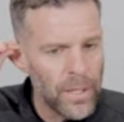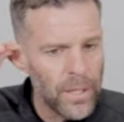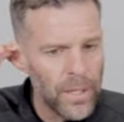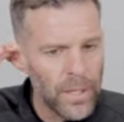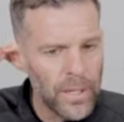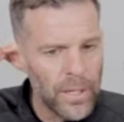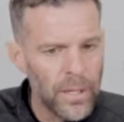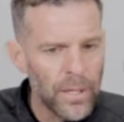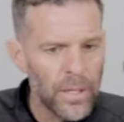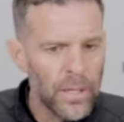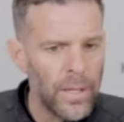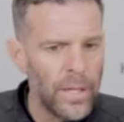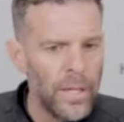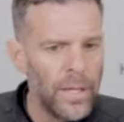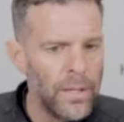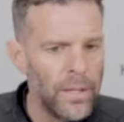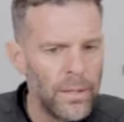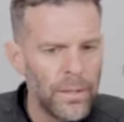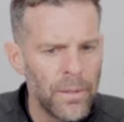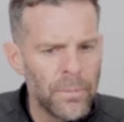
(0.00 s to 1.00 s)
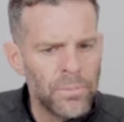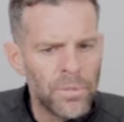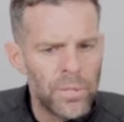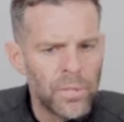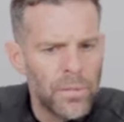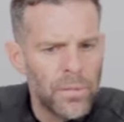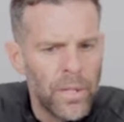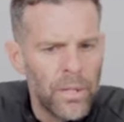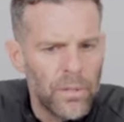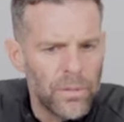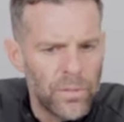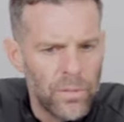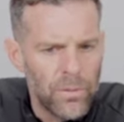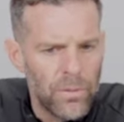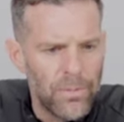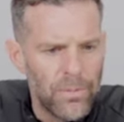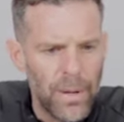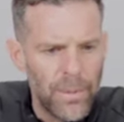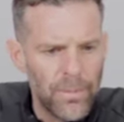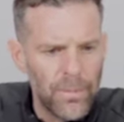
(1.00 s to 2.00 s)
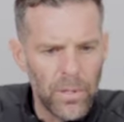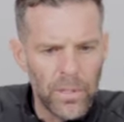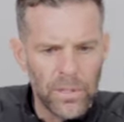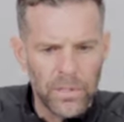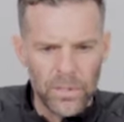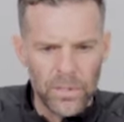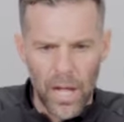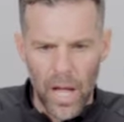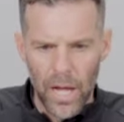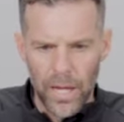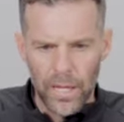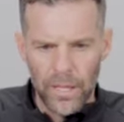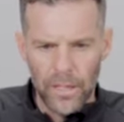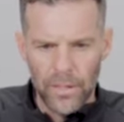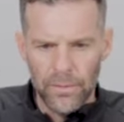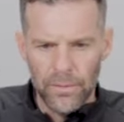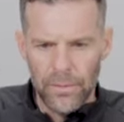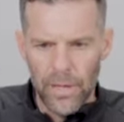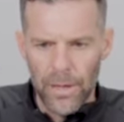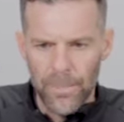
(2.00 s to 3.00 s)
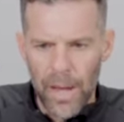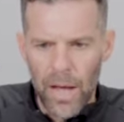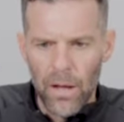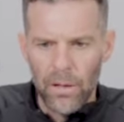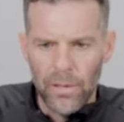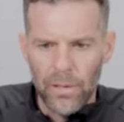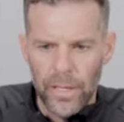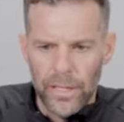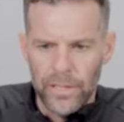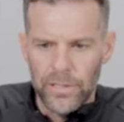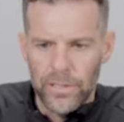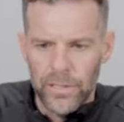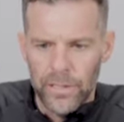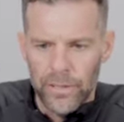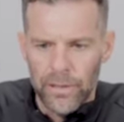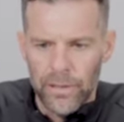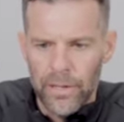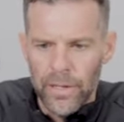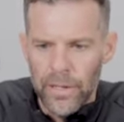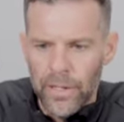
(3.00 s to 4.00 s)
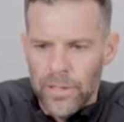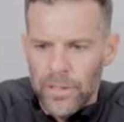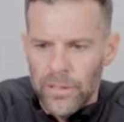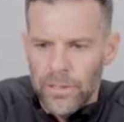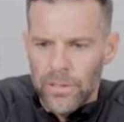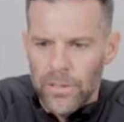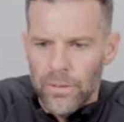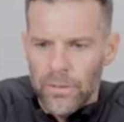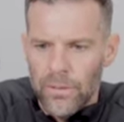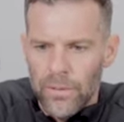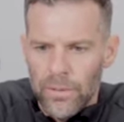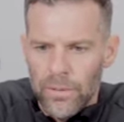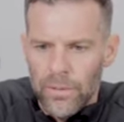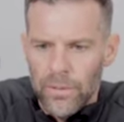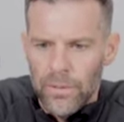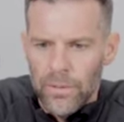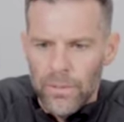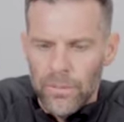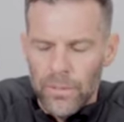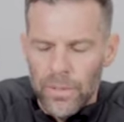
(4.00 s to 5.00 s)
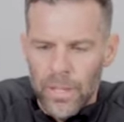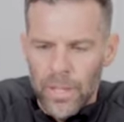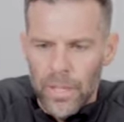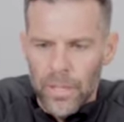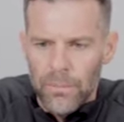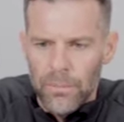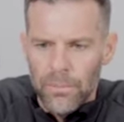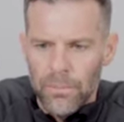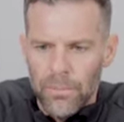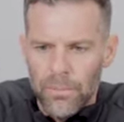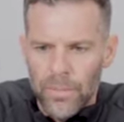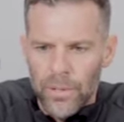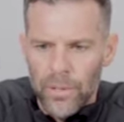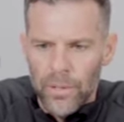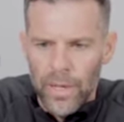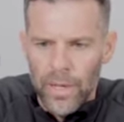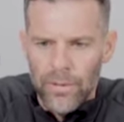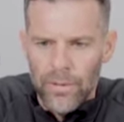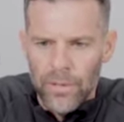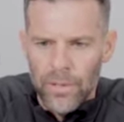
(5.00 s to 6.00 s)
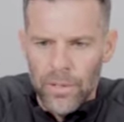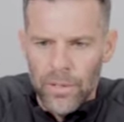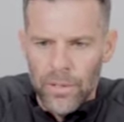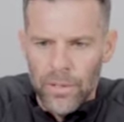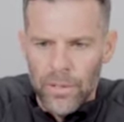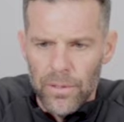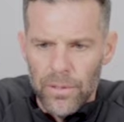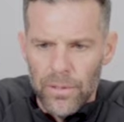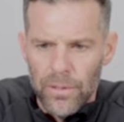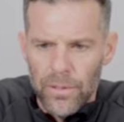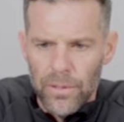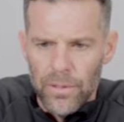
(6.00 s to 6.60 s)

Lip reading: And I'm sure they also remember us knocking them out last year. So they'll have a